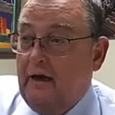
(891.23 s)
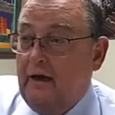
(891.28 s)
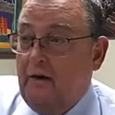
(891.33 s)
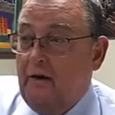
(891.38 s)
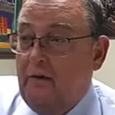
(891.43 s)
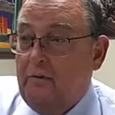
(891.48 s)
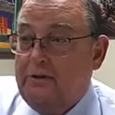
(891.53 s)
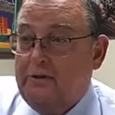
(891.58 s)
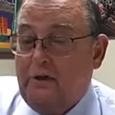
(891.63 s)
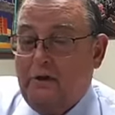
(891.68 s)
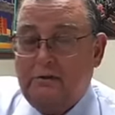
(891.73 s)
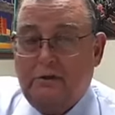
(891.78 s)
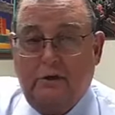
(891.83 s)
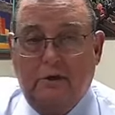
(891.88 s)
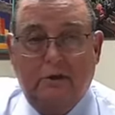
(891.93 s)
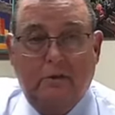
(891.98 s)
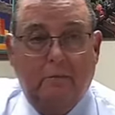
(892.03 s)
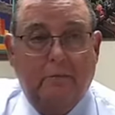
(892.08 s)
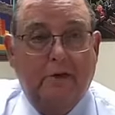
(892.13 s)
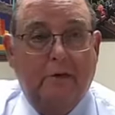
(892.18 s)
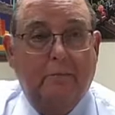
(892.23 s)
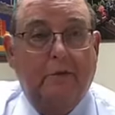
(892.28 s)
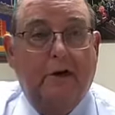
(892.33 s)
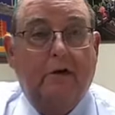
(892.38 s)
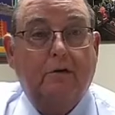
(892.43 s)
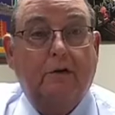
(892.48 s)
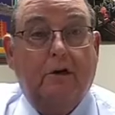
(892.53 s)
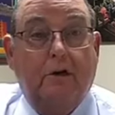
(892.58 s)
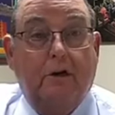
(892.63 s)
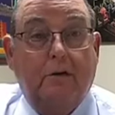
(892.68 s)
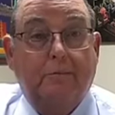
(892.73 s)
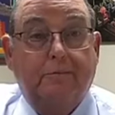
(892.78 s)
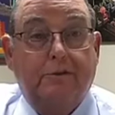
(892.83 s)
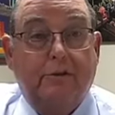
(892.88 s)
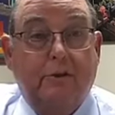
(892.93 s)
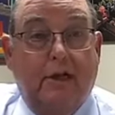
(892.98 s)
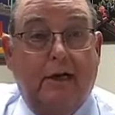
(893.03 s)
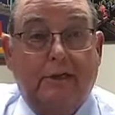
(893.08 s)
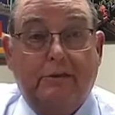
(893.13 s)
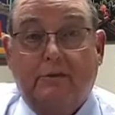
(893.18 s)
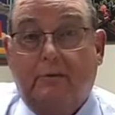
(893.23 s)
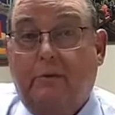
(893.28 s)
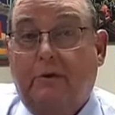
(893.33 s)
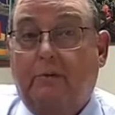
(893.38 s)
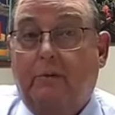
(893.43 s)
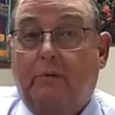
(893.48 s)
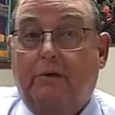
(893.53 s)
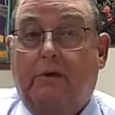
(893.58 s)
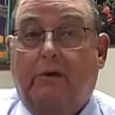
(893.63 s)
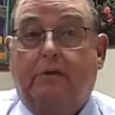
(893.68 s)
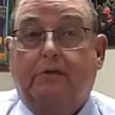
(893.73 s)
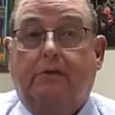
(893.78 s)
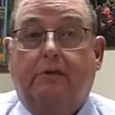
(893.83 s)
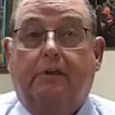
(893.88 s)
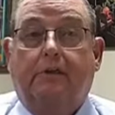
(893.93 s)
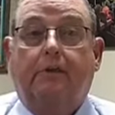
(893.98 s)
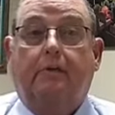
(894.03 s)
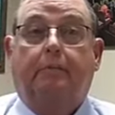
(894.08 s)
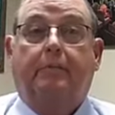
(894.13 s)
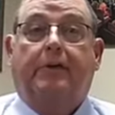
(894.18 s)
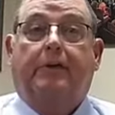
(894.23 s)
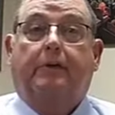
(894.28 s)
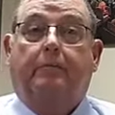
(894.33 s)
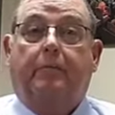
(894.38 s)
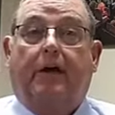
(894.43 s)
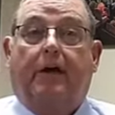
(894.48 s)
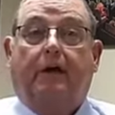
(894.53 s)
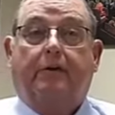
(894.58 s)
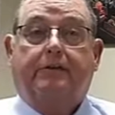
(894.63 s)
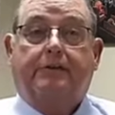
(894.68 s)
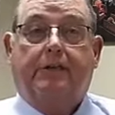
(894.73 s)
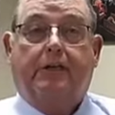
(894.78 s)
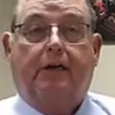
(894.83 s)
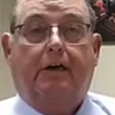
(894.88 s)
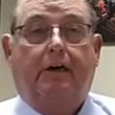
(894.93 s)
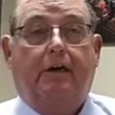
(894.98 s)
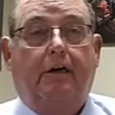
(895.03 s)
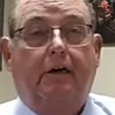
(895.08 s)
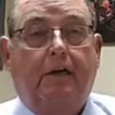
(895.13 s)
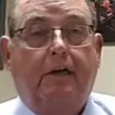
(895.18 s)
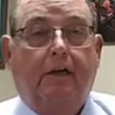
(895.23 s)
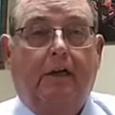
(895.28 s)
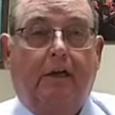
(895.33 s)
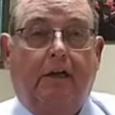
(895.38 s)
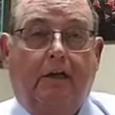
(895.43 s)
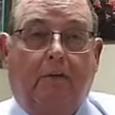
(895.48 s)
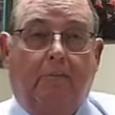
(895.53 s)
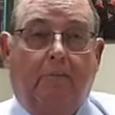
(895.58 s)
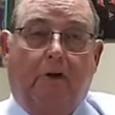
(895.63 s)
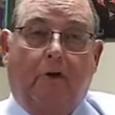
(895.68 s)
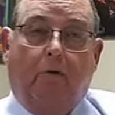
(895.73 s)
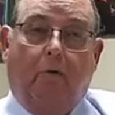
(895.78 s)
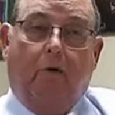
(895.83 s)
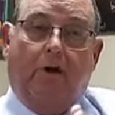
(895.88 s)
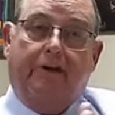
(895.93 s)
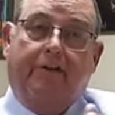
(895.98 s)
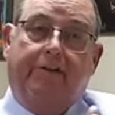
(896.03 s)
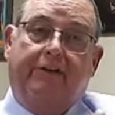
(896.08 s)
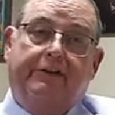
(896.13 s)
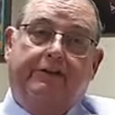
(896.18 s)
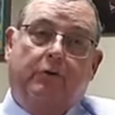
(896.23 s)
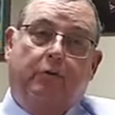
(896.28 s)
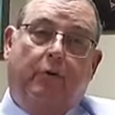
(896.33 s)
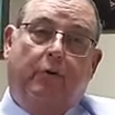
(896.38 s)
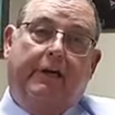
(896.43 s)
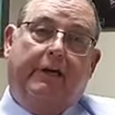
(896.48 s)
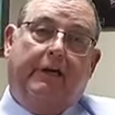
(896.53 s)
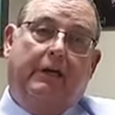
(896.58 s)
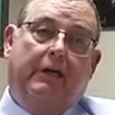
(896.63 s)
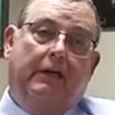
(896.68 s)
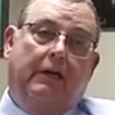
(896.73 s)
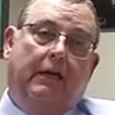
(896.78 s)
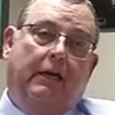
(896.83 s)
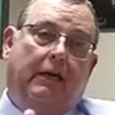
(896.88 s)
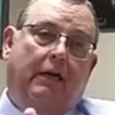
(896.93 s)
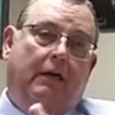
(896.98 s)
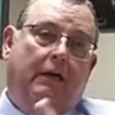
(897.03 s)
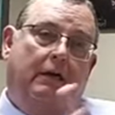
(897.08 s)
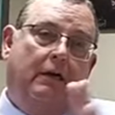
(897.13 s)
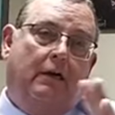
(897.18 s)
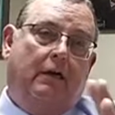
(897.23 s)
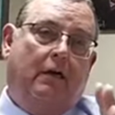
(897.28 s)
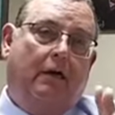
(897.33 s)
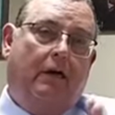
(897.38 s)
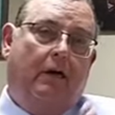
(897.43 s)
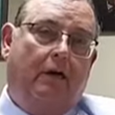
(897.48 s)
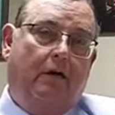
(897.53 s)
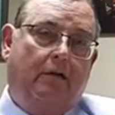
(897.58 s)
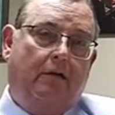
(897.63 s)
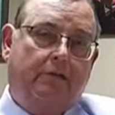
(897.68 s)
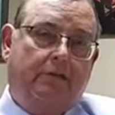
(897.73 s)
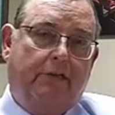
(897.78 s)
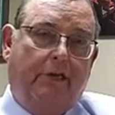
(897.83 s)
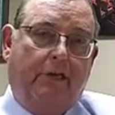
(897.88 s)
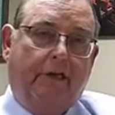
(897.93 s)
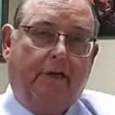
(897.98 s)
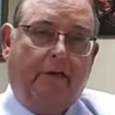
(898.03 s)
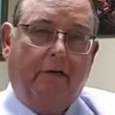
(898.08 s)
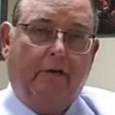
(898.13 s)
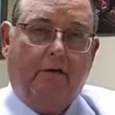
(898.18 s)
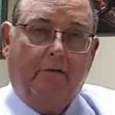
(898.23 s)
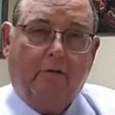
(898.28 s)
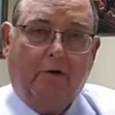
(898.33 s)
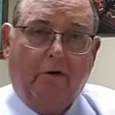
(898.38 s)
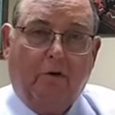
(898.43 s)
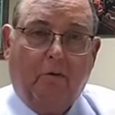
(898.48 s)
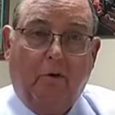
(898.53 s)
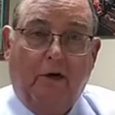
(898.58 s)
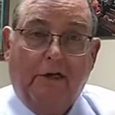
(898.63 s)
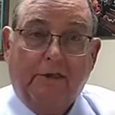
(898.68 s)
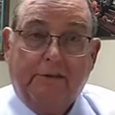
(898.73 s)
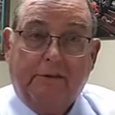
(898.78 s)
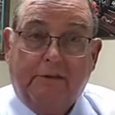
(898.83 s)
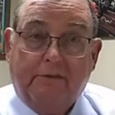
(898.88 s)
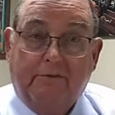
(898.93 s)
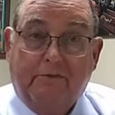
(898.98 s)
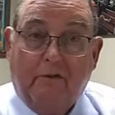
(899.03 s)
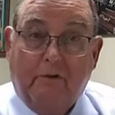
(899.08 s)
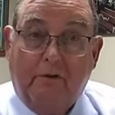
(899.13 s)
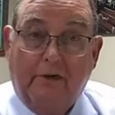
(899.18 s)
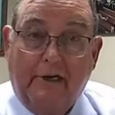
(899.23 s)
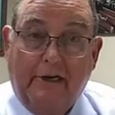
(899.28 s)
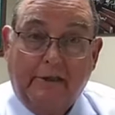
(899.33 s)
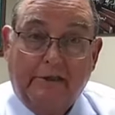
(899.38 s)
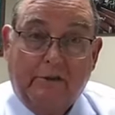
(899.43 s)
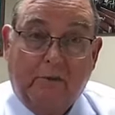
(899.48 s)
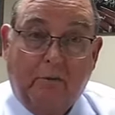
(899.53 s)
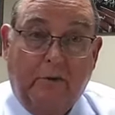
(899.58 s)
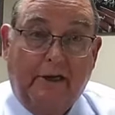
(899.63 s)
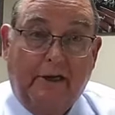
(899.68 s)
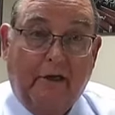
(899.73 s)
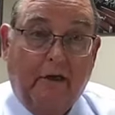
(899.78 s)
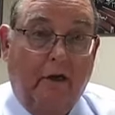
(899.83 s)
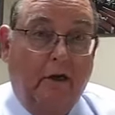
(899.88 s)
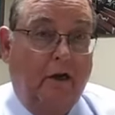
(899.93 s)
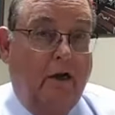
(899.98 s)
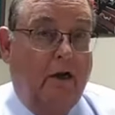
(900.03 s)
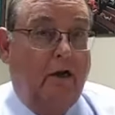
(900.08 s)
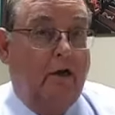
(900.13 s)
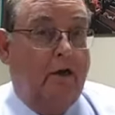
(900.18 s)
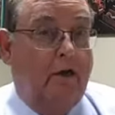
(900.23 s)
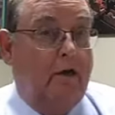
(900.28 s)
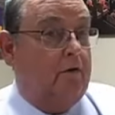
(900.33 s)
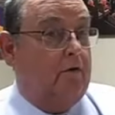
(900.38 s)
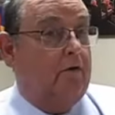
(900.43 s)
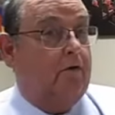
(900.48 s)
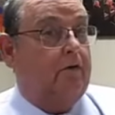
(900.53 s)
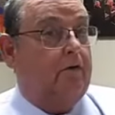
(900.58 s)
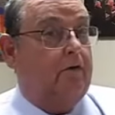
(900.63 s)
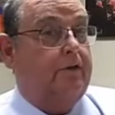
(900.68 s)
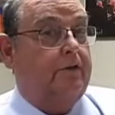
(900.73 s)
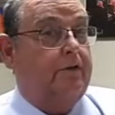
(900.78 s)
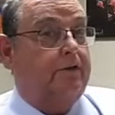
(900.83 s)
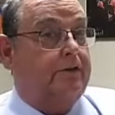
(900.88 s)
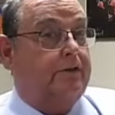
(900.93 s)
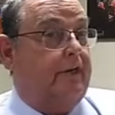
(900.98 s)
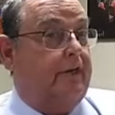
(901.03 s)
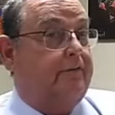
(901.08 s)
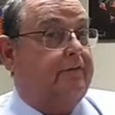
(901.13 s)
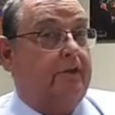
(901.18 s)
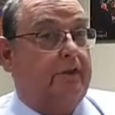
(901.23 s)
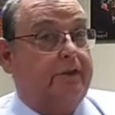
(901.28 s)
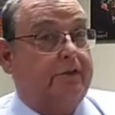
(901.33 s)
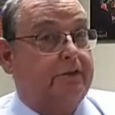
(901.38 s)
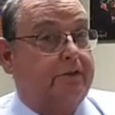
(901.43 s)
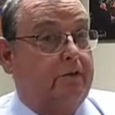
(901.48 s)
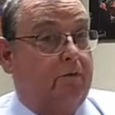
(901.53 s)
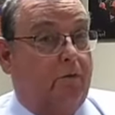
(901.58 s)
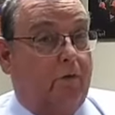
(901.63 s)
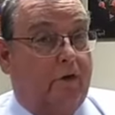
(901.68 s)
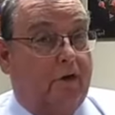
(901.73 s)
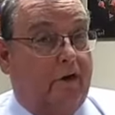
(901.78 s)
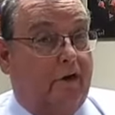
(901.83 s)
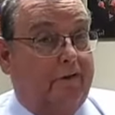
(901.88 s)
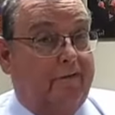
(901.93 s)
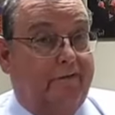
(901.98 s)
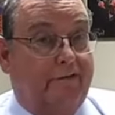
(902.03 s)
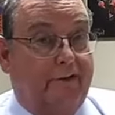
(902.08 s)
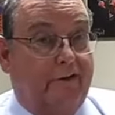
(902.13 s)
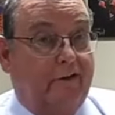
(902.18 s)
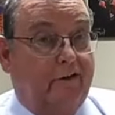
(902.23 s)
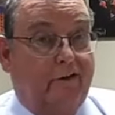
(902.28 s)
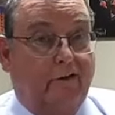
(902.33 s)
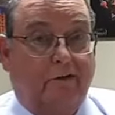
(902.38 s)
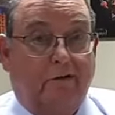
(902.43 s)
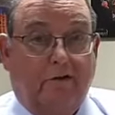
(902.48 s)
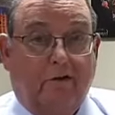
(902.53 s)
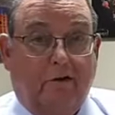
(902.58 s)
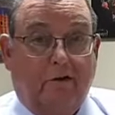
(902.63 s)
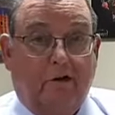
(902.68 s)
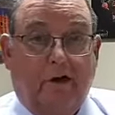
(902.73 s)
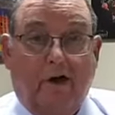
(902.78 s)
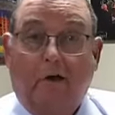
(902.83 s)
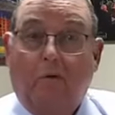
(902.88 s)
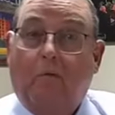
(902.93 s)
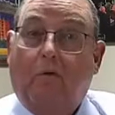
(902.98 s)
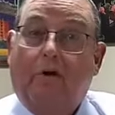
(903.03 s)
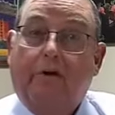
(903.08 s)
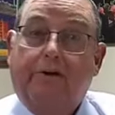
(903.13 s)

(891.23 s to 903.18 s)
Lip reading: We talked a little bit about cops last week. We talked a little bit about marijuana this week, and I'll take requests for next week, or you'll just have to listen to what I want